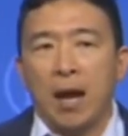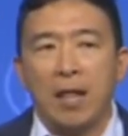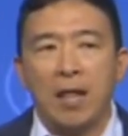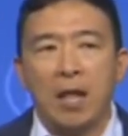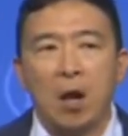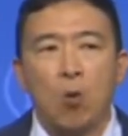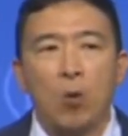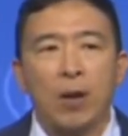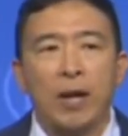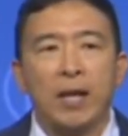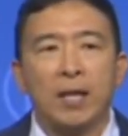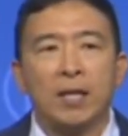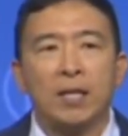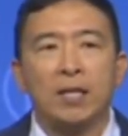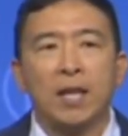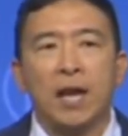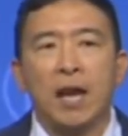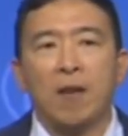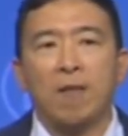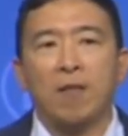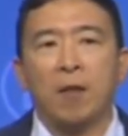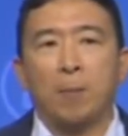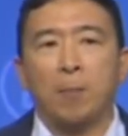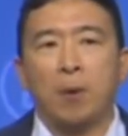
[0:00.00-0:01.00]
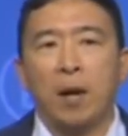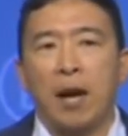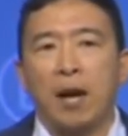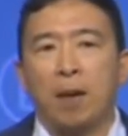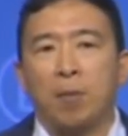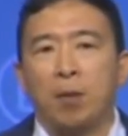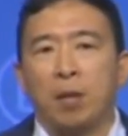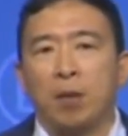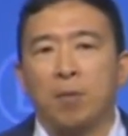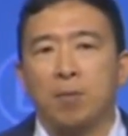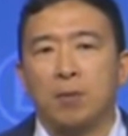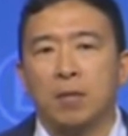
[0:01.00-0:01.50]
and that we can solve the
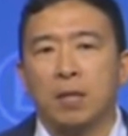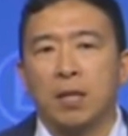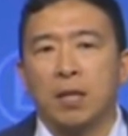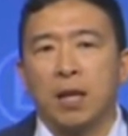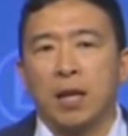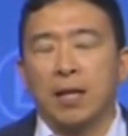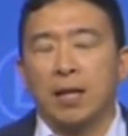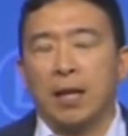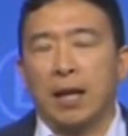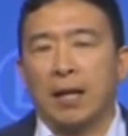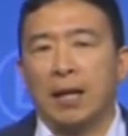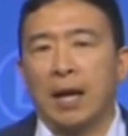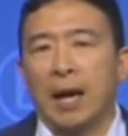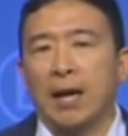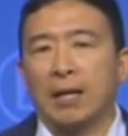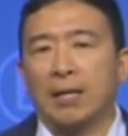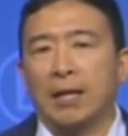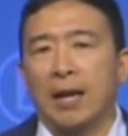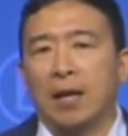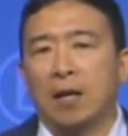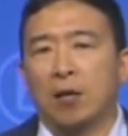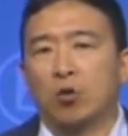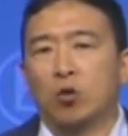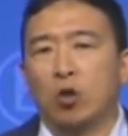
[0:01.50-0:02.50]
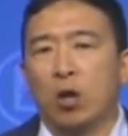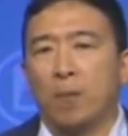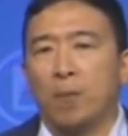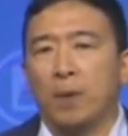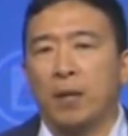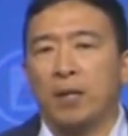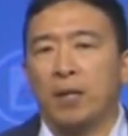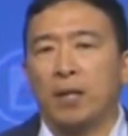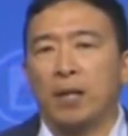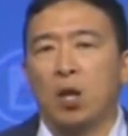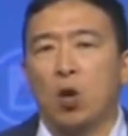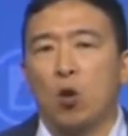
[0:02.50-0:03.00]
problems that got Donald
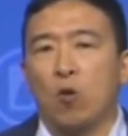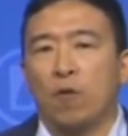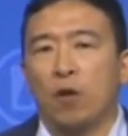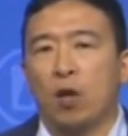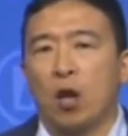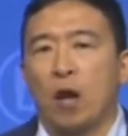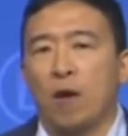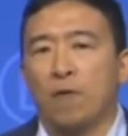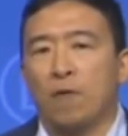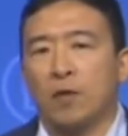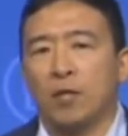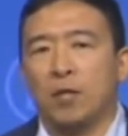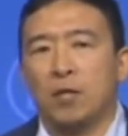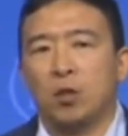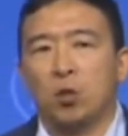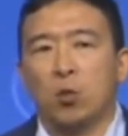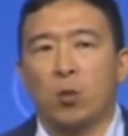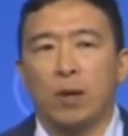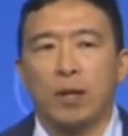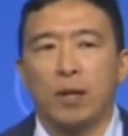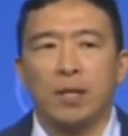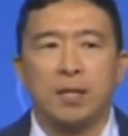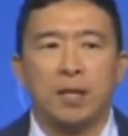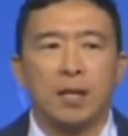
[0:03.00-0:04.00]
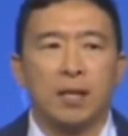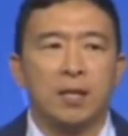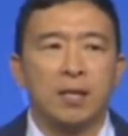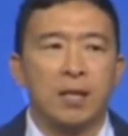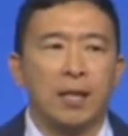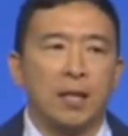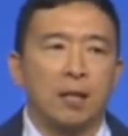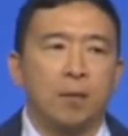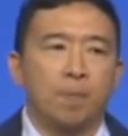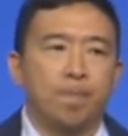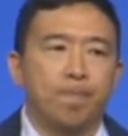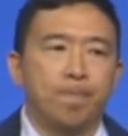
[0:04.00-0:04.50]
Trump into the Oval Office in
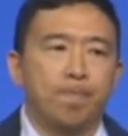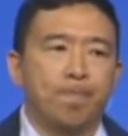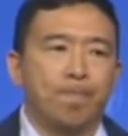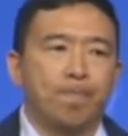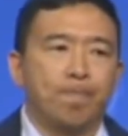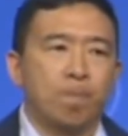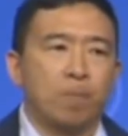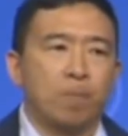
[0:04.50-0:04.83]
2016.